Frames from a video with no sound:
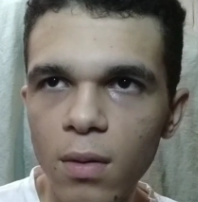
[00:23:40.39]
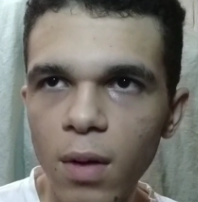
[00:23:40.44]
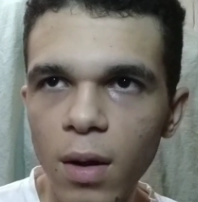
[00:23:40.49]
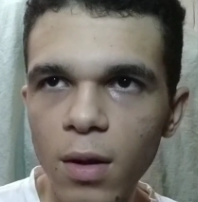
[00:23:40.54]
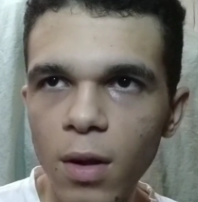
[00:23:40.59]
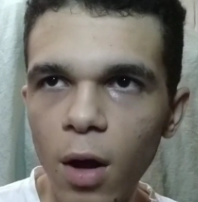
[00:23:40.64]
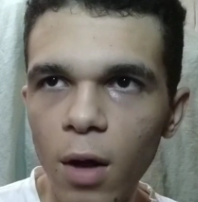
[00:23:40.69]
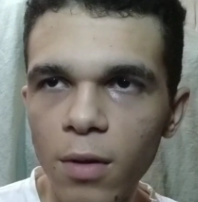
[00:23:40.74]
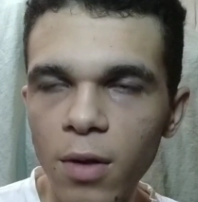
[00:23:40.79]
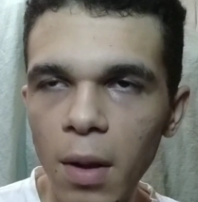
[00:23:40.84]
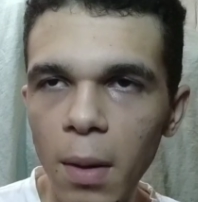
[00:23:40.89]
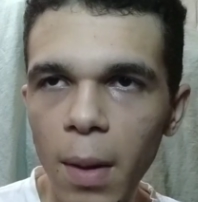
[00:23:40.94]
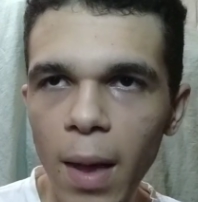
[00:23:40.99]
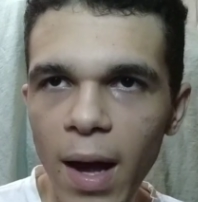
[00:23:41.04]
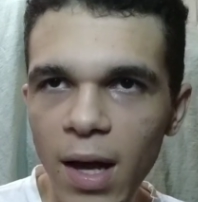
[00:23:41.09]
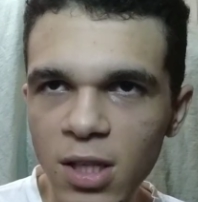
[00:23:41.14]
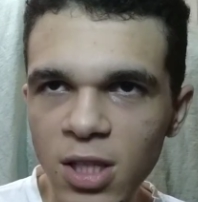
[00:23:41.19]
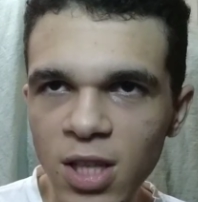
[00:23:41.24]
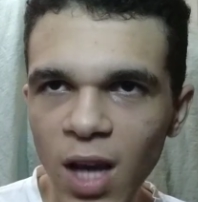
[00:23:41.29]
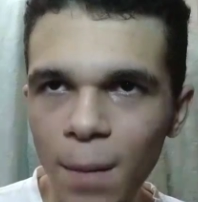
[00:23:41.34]
Like the the
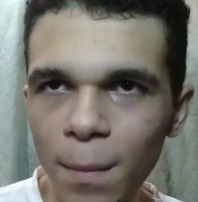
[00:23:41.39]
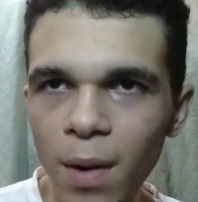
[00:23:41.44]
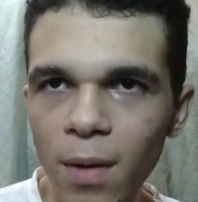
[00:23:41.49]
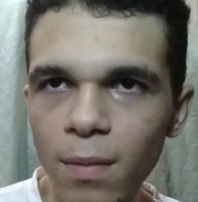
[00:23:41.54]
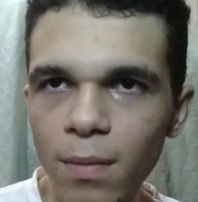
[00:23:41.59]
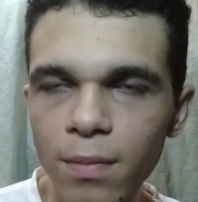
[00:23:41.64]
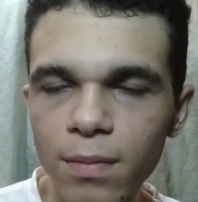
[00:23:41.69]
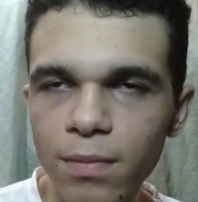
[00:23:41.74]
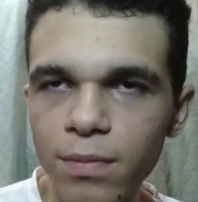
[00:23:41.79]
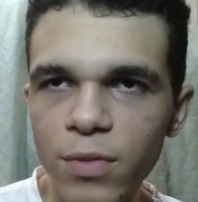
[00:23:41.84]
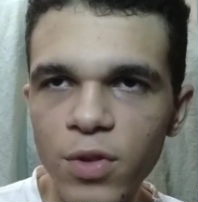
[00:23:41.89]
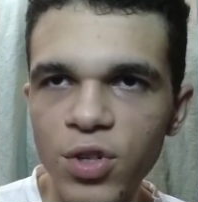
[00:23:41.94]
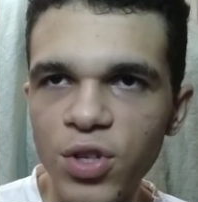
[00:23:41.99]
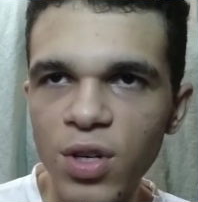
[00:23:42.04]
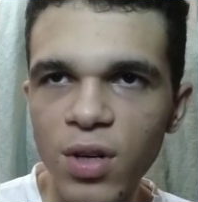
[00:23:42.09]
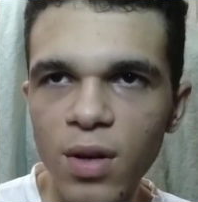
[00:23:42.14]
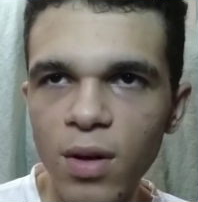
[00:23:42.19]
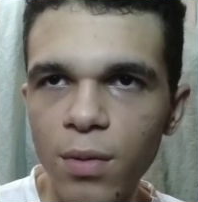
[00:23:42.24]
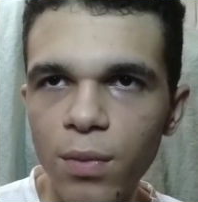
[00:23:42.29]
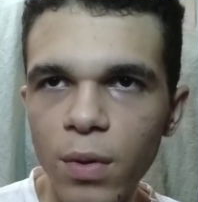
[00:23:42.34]
last time I
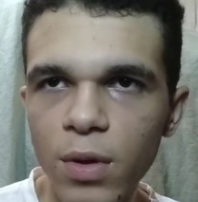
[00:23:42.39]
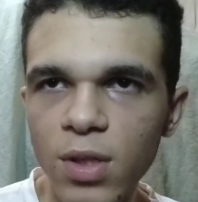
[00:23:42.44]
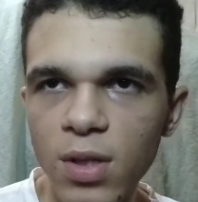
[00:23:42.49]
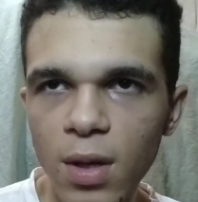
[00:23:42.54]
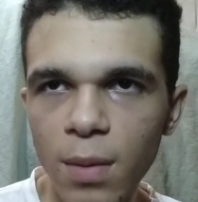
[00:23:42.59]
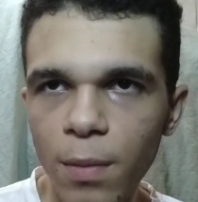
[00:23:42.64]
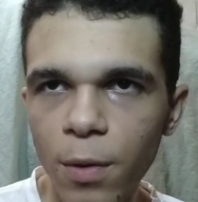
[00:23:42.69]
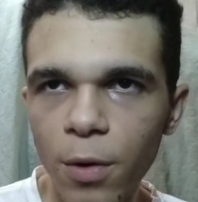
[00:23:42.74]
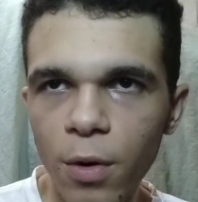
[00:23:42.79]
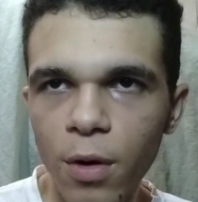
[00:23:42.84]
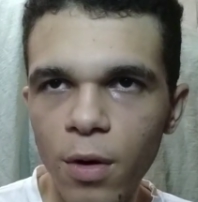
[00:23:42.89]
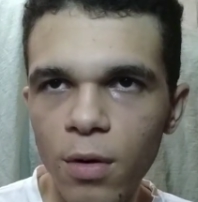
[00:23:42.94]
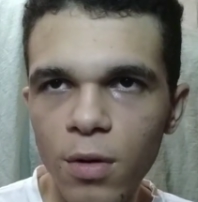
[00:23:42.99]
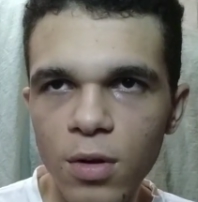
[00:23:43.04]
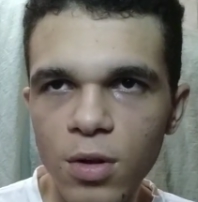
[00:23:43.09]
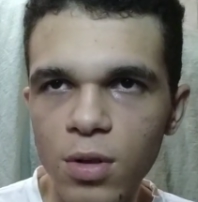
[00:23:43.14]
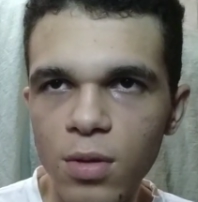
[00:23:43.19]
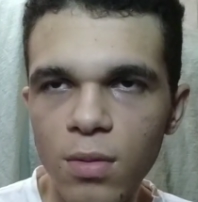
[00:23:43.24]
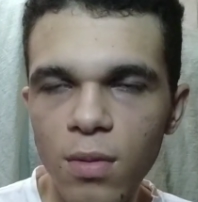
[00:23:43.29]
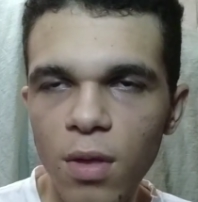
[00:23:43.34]
cheated was in the Mario
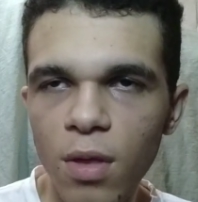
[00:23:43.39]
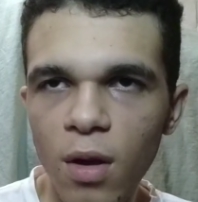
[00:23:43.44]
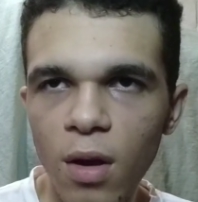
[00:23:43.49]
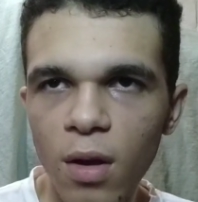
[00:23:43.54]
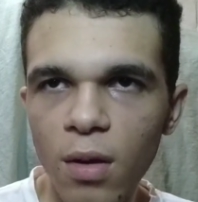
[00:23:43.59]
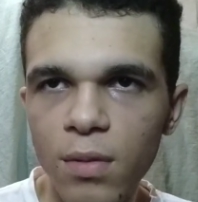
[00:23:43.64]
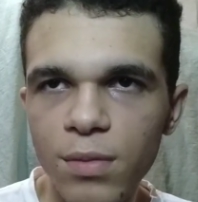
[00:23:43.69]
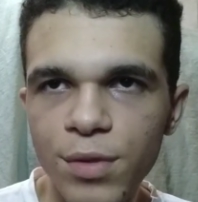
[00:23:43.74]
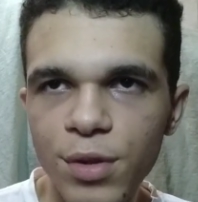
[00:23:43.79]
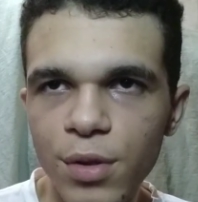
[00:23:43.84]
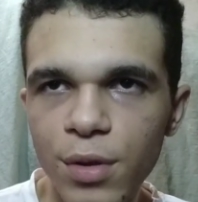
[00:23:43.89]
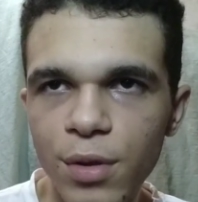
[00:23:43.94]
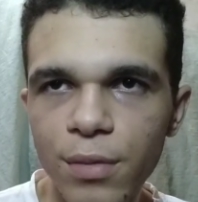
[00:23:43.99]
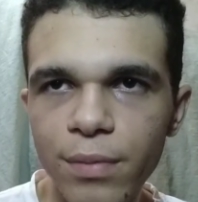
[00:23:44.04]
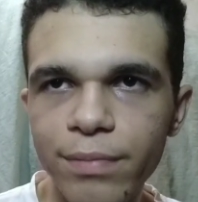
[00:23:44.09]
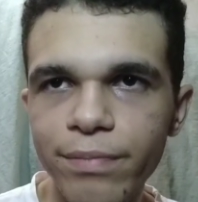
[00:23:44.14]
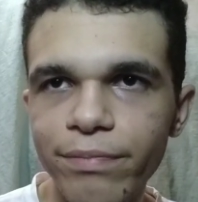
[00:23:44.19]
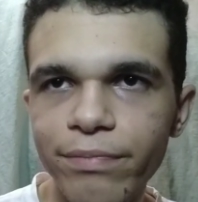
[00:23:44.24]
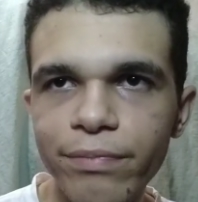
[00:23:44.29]
Kart thing, so